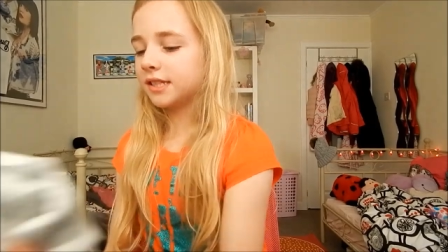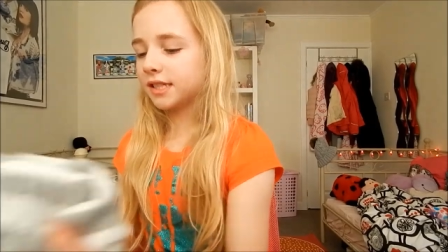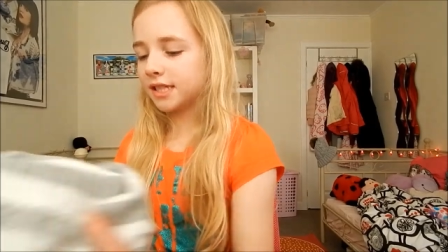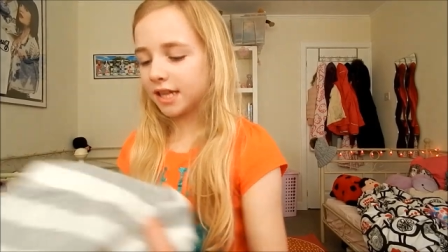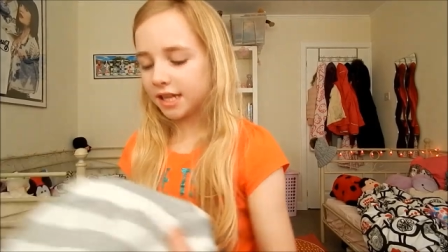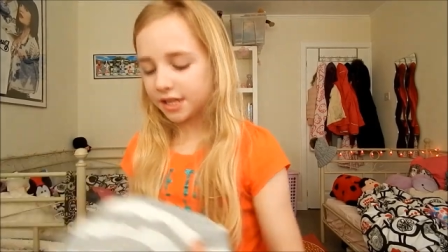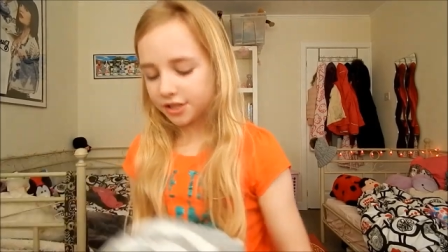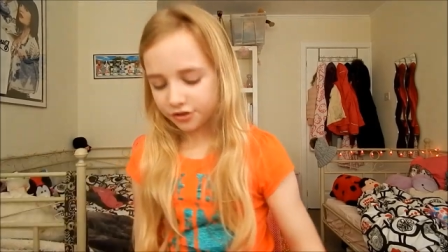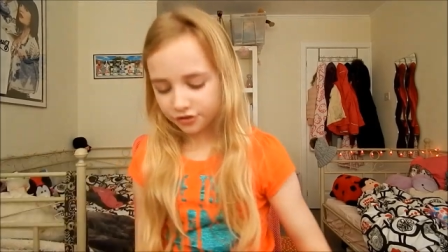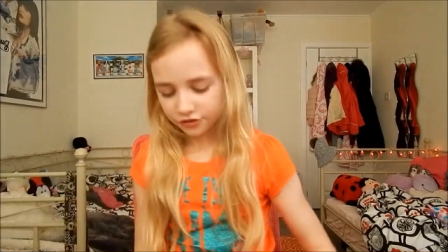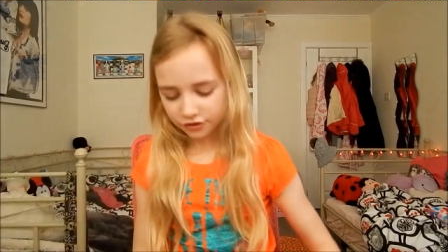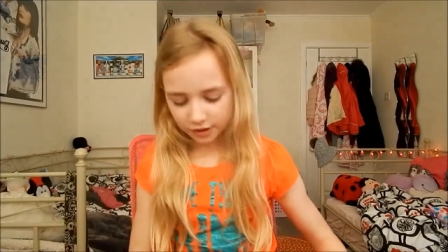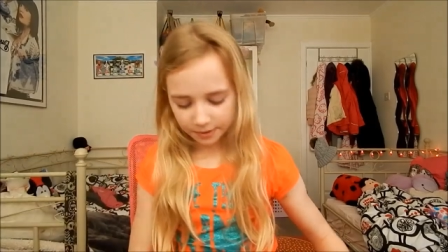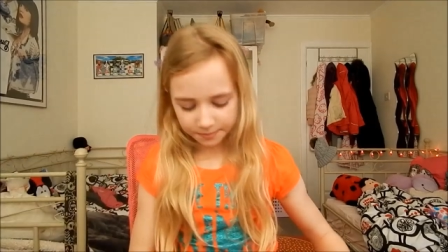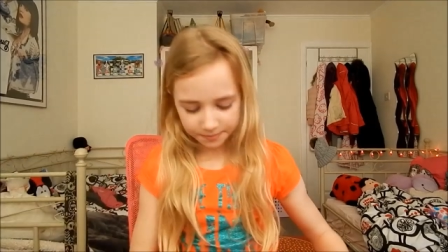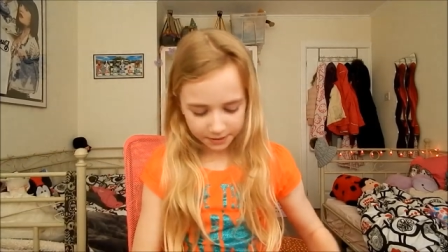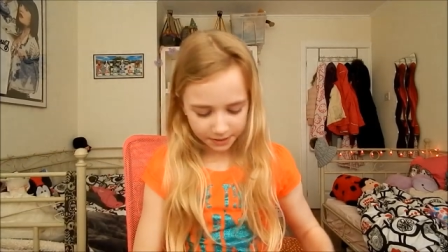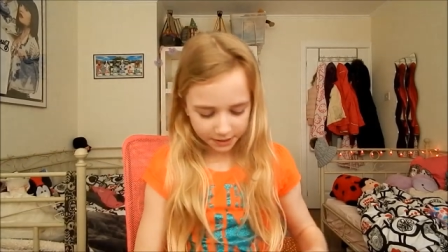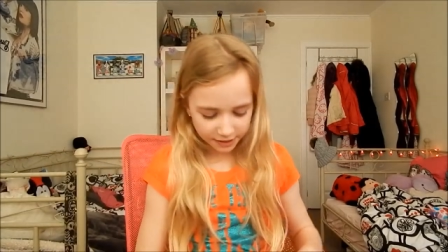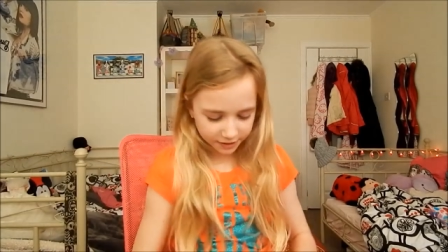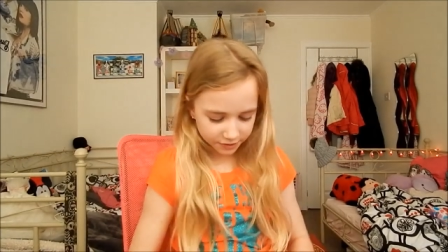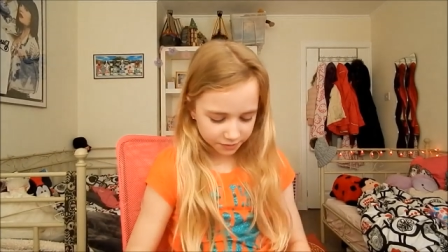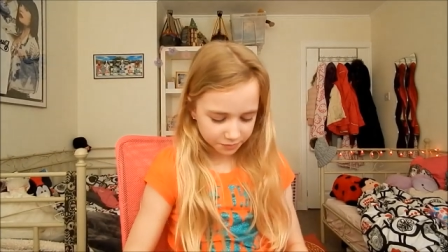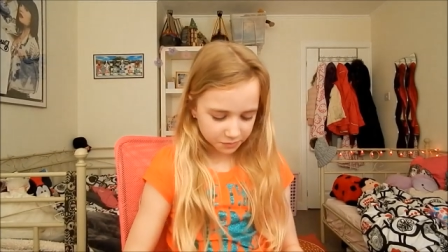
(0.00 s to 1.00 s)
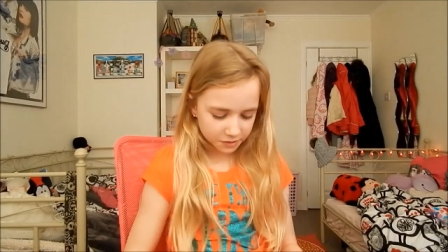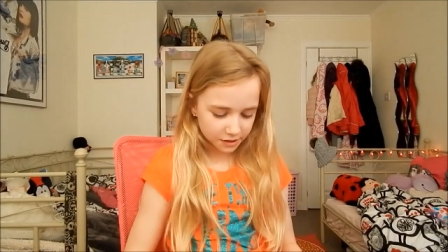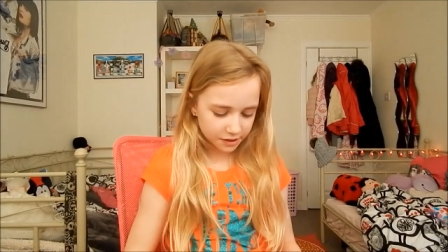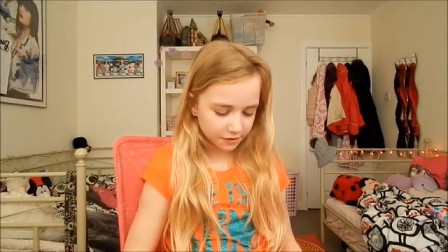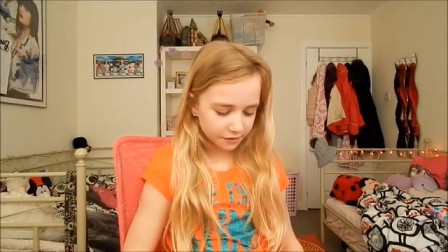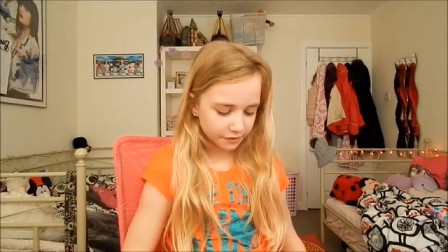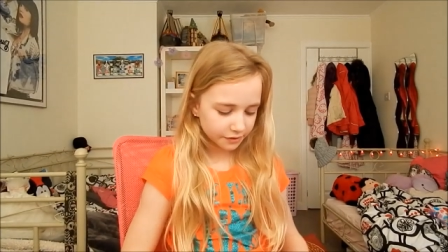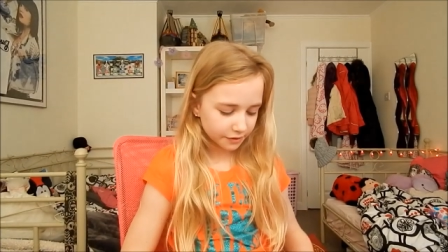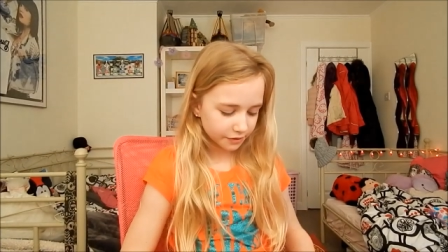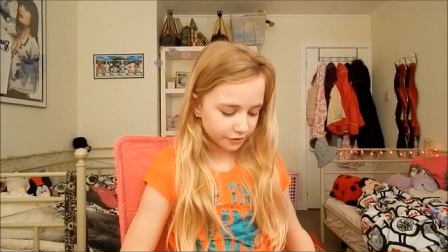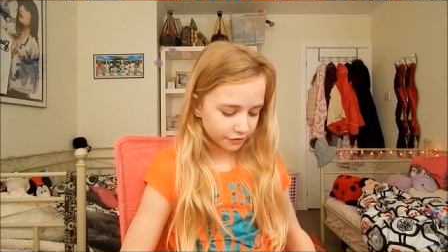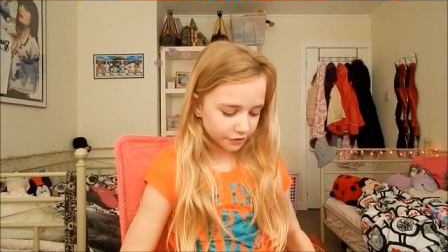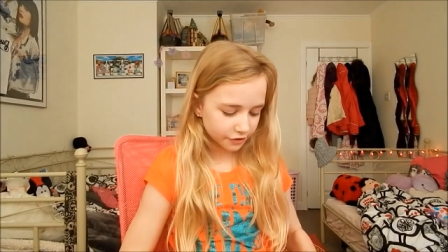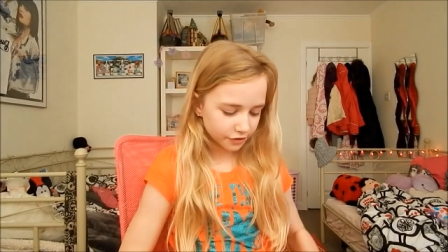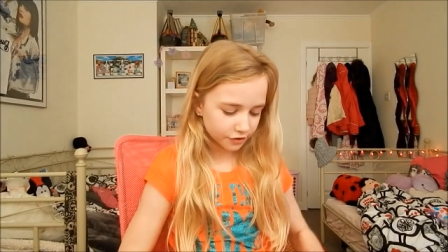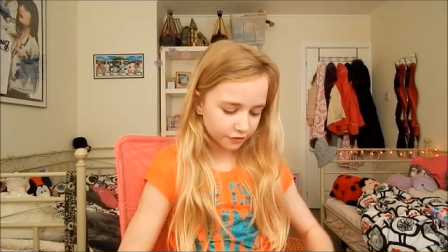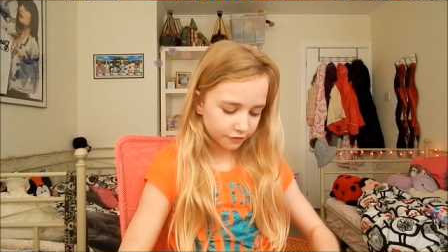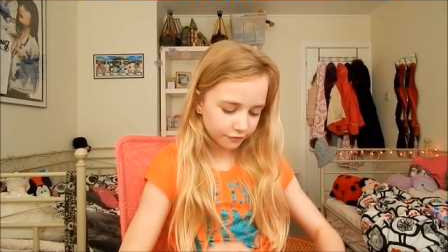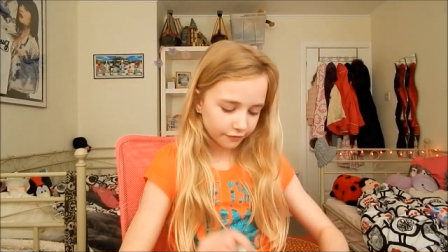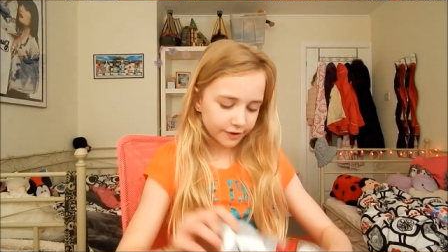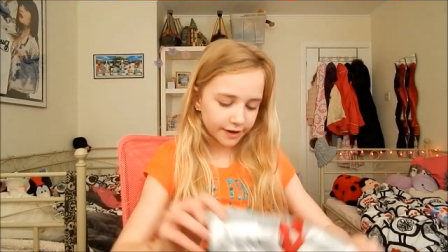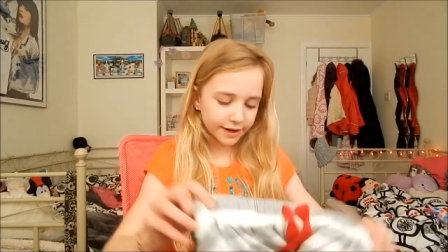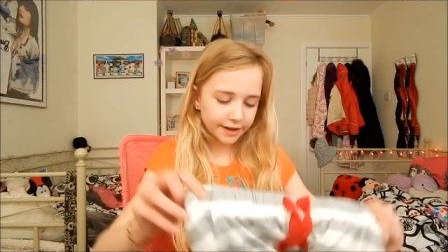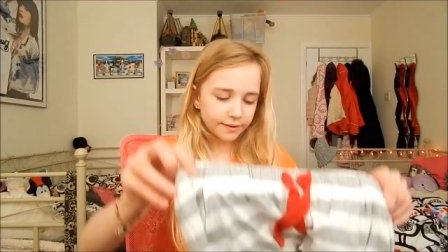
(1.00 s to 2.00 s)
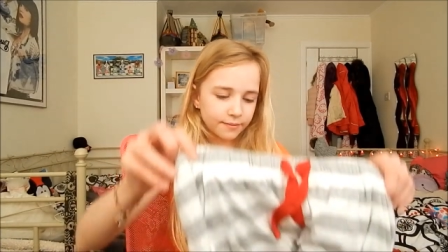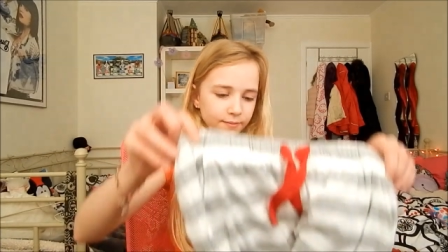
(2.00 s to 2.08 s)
they're stripy as well, just grey